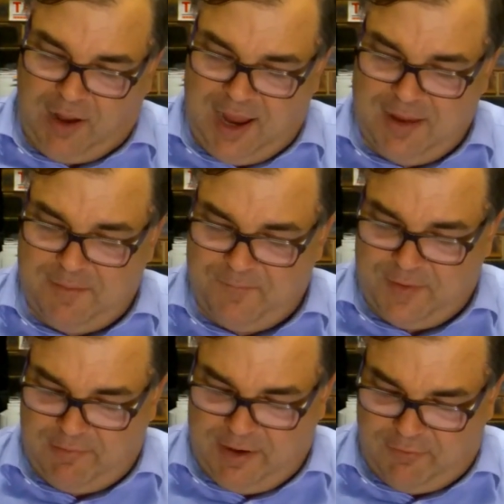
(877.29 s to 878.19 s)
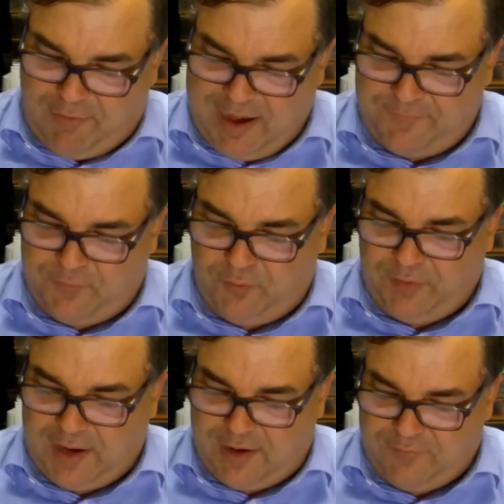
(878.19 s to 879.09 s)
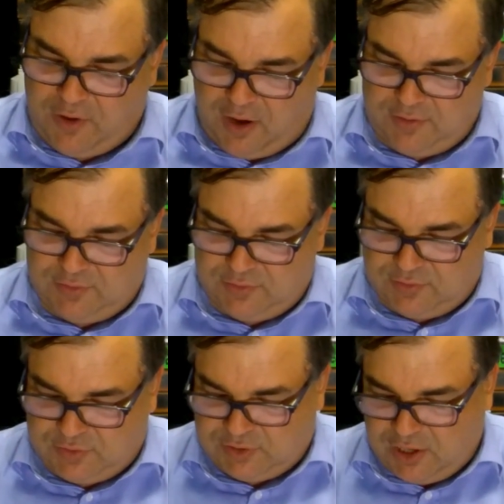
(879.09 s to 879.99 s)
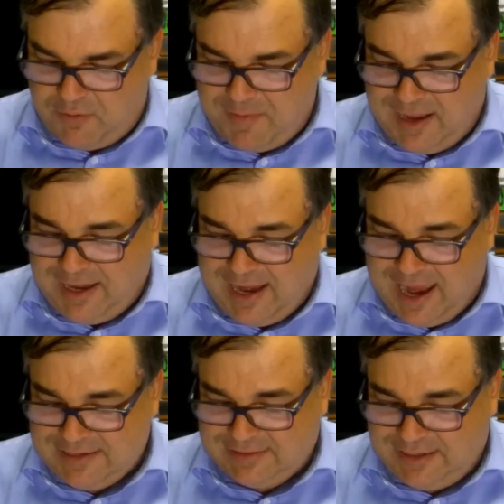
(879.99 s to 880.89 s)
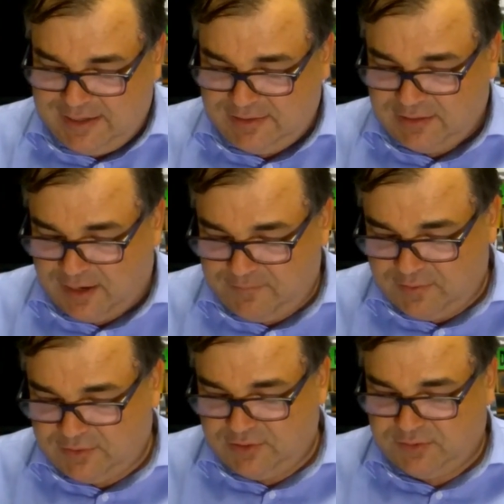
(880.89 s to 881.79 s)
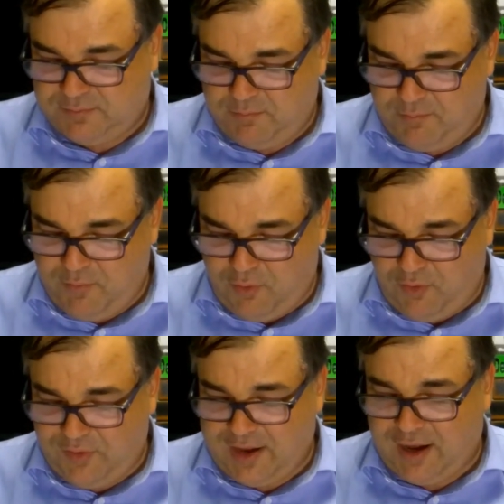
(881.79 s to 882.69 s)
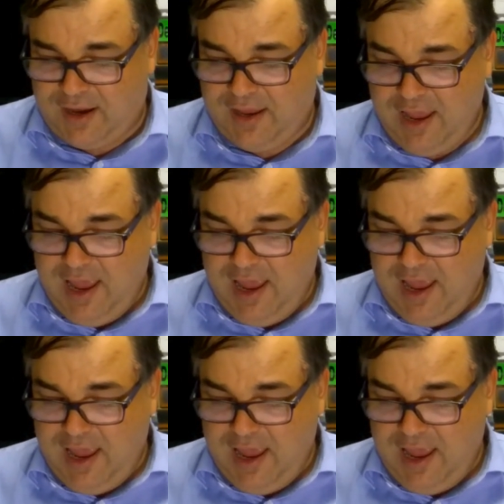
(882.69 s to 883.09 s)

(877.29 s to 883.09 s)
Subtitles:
I am very grateful that I've got so many as it is. This is more than I